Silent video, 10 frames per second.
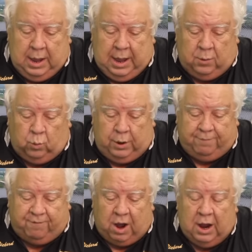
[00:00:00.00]
And we
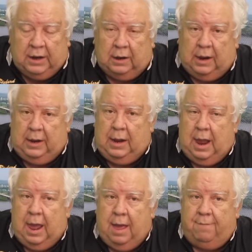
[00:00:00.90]
finally
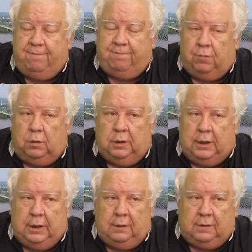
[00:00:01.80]
have
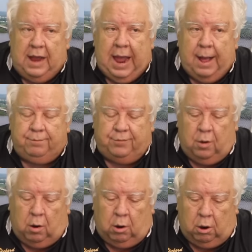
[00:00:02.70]
fully tapped
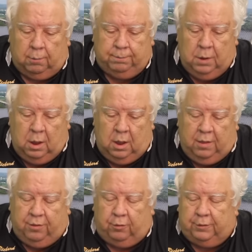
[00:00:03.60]
our
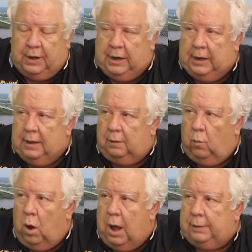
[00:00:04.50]
13
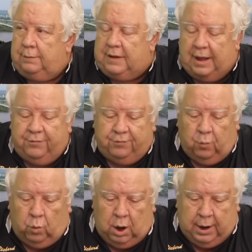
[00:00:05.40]
kilowatt test
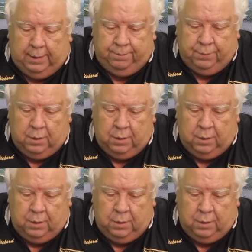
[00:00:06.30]
array